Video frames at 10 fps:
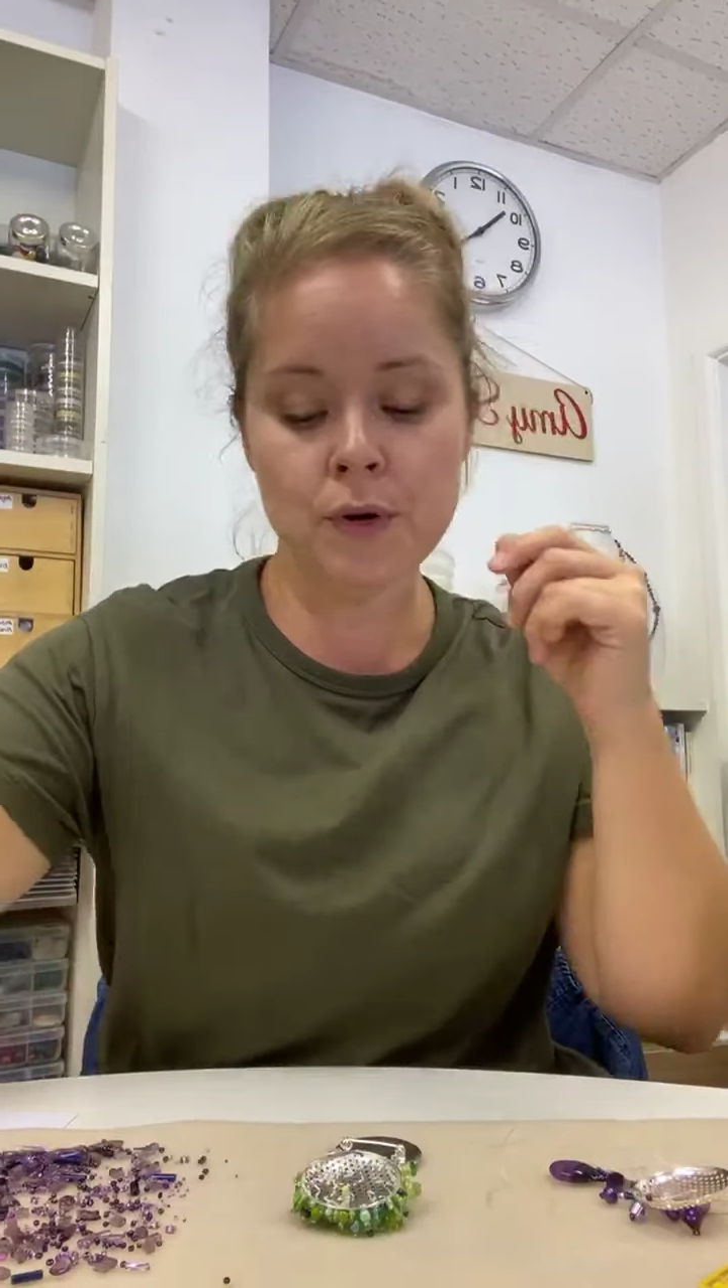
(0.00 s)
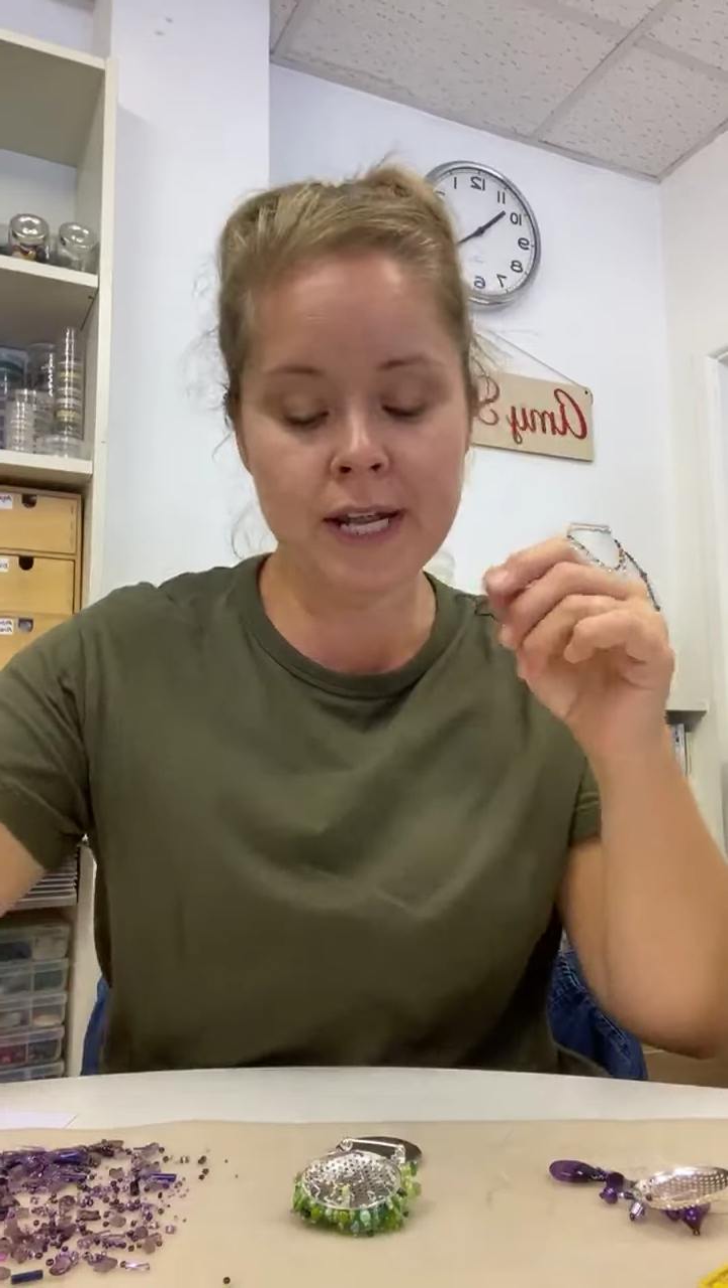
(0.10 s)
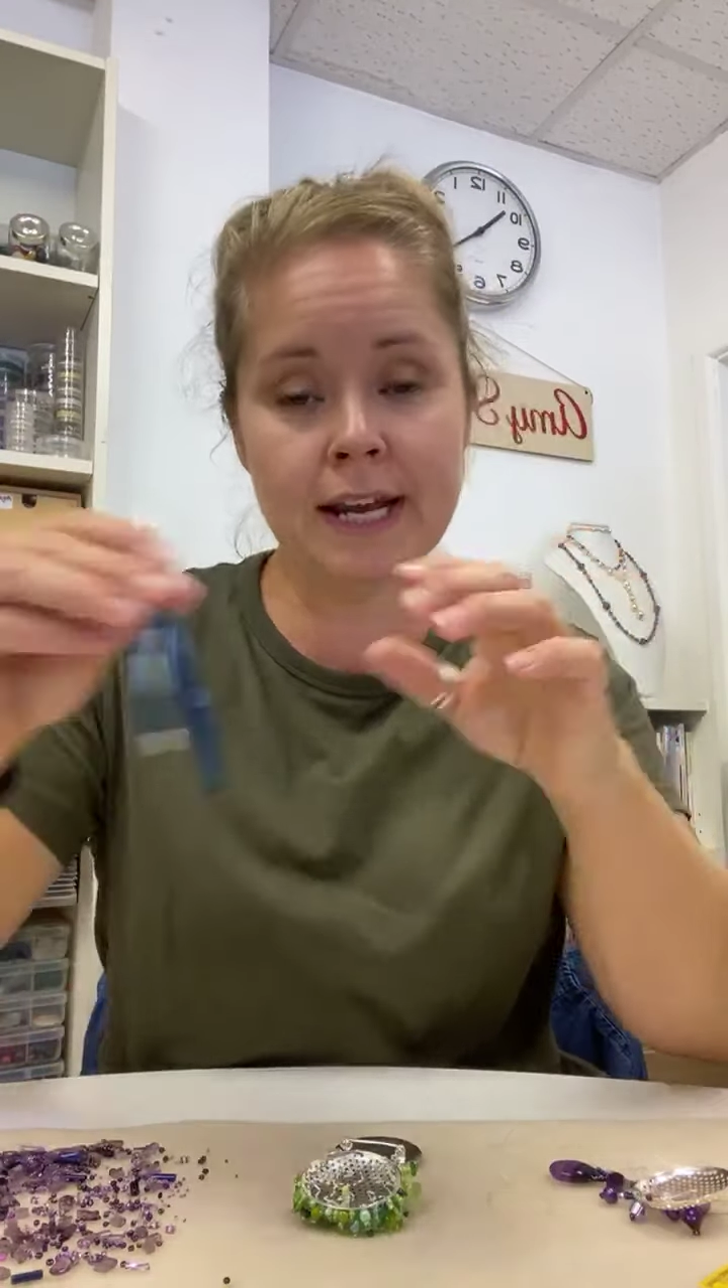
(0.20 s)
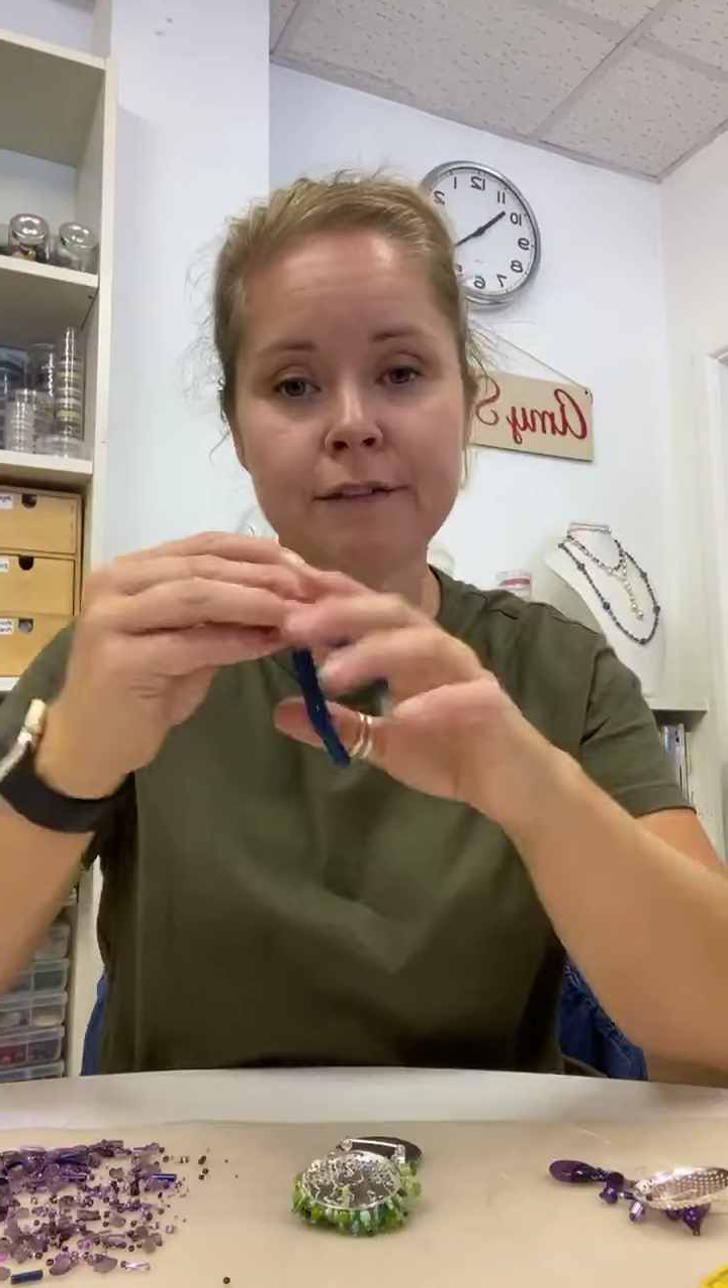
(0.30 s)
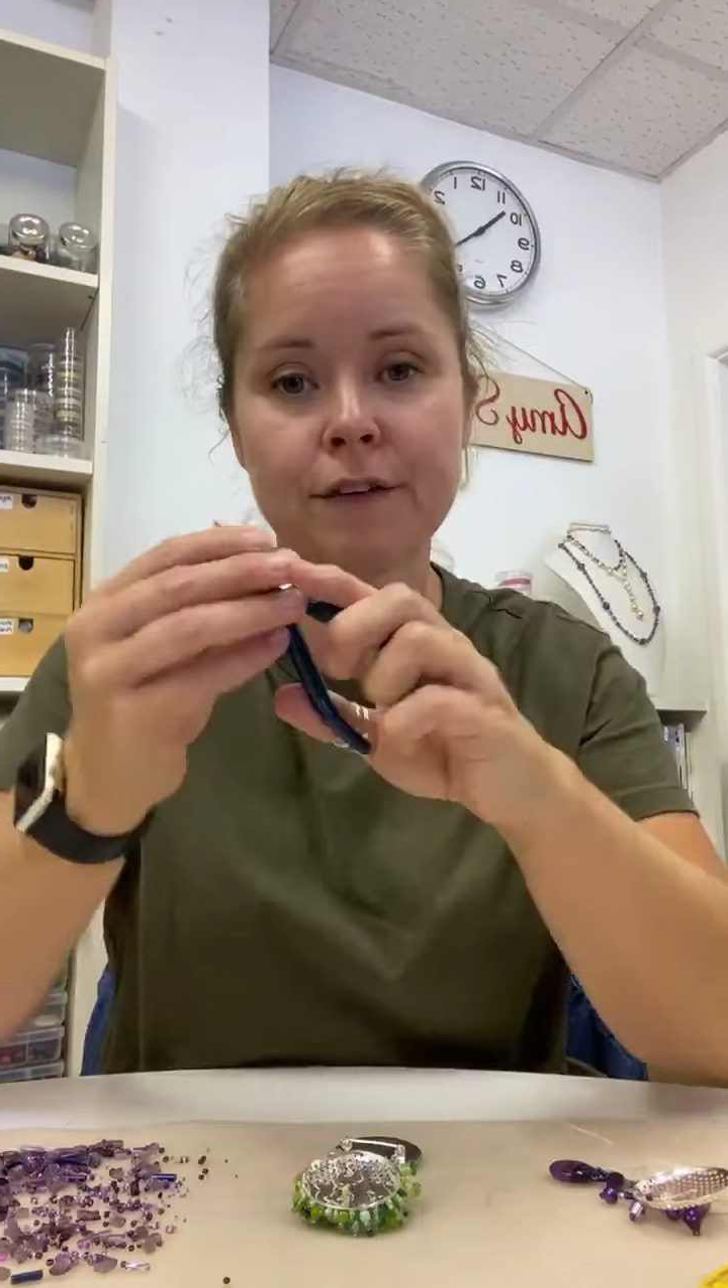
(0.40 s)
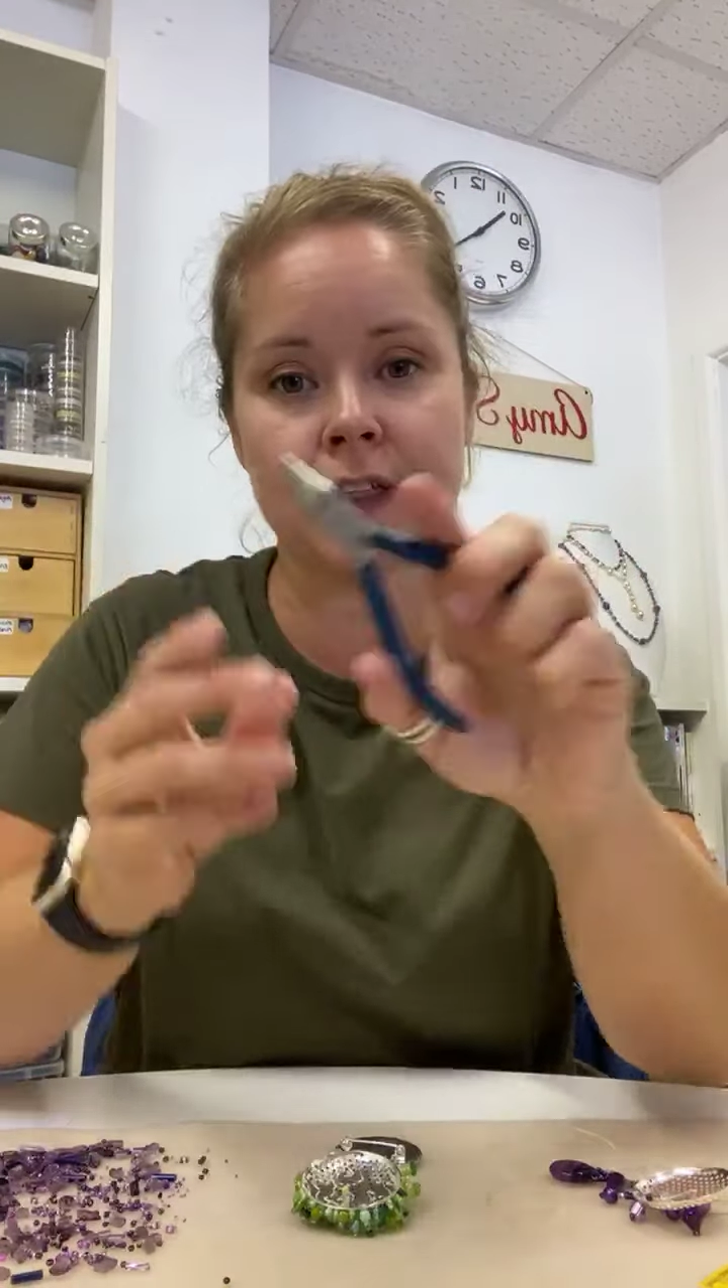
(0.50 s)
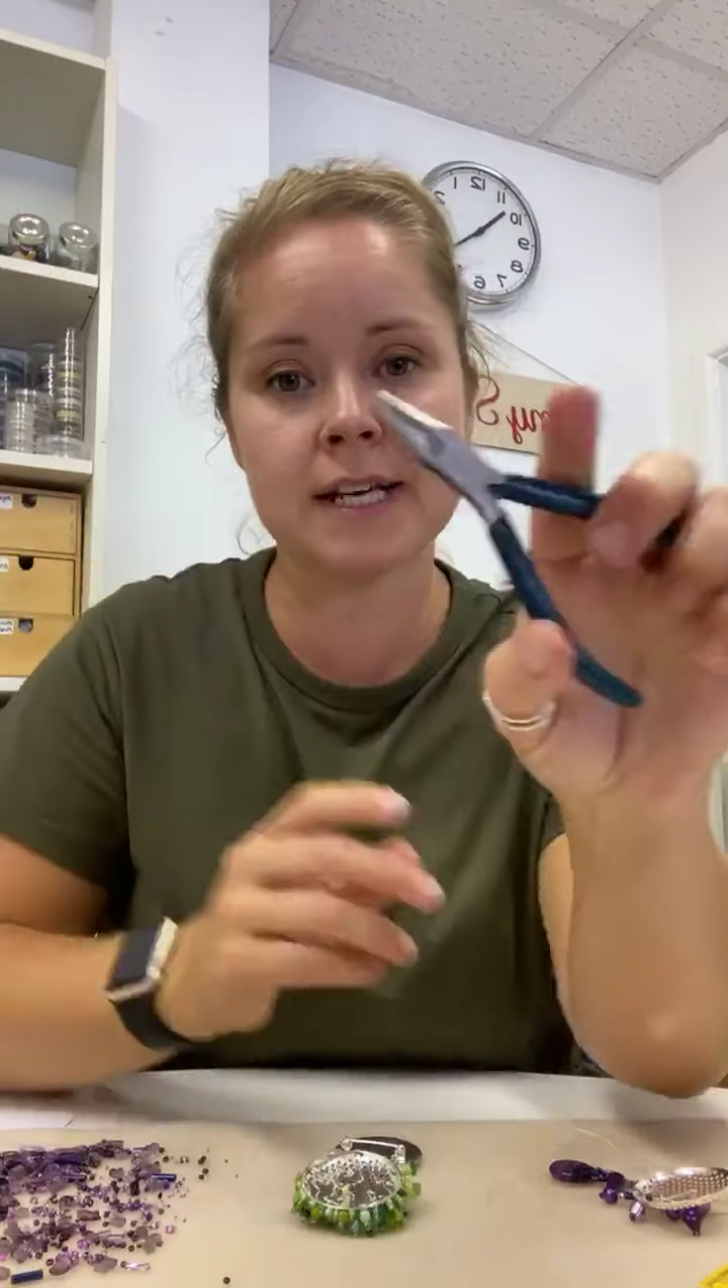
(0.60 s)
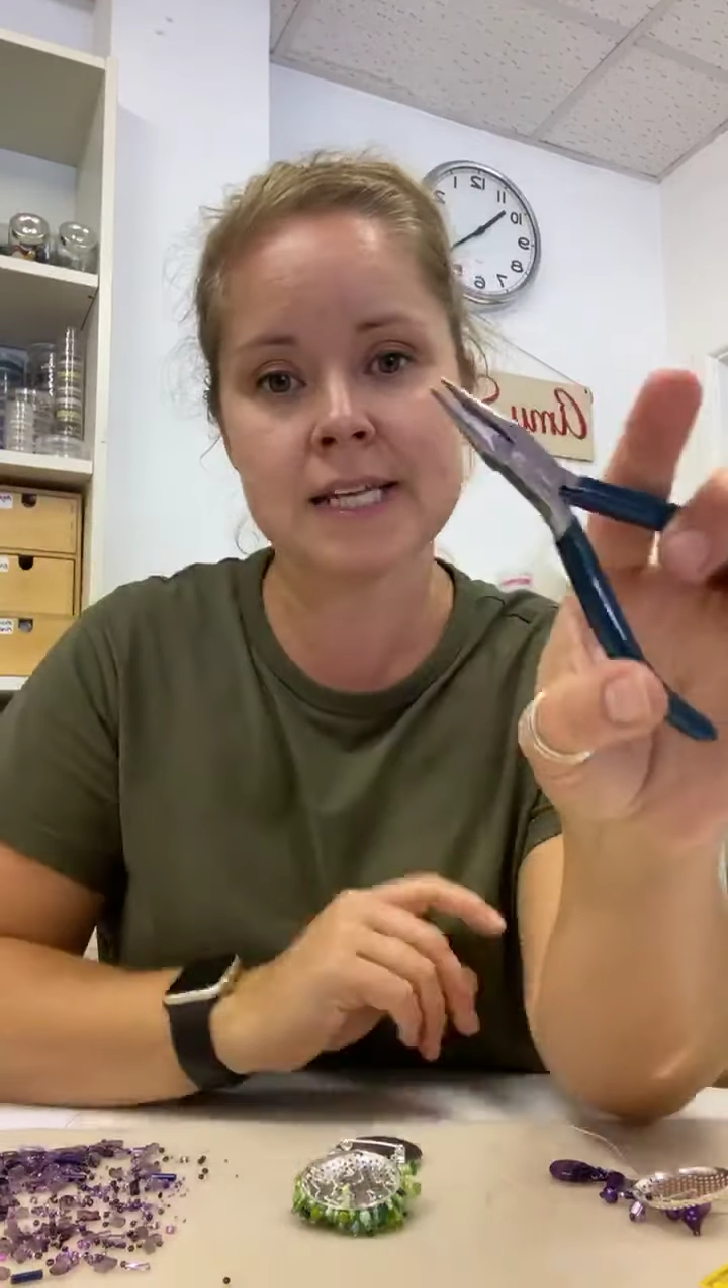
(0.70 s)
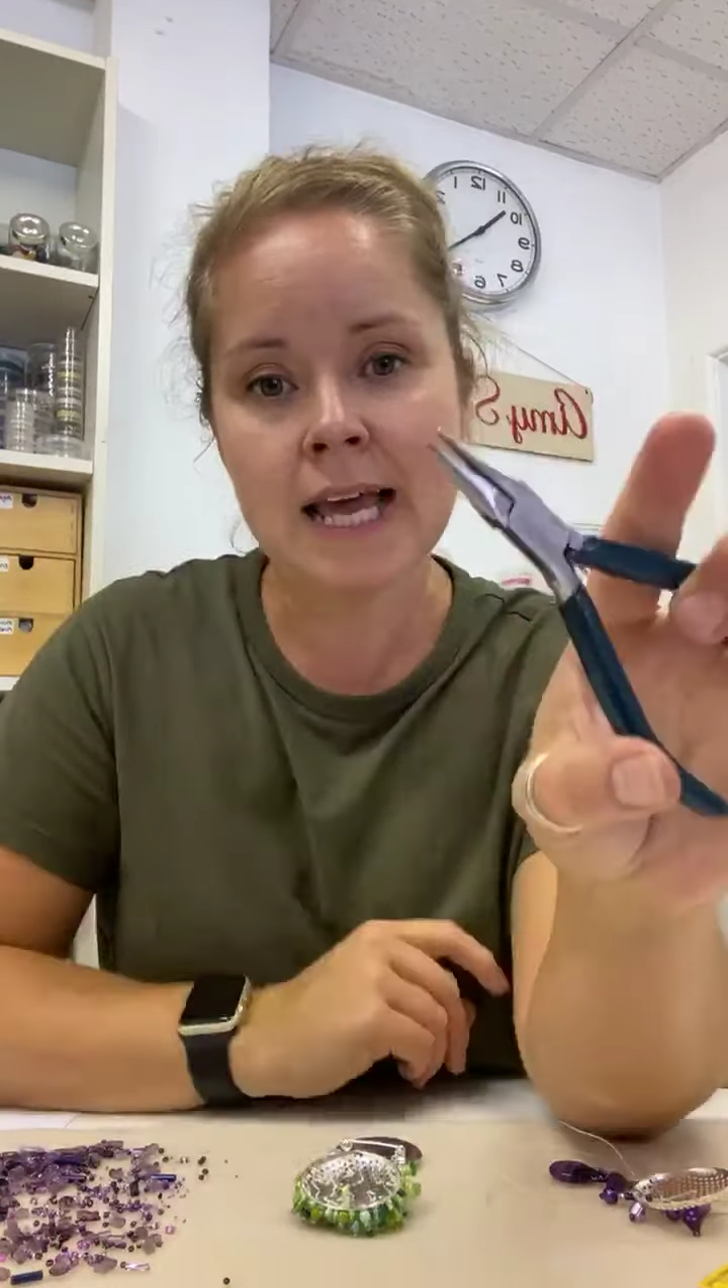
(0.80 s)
need for this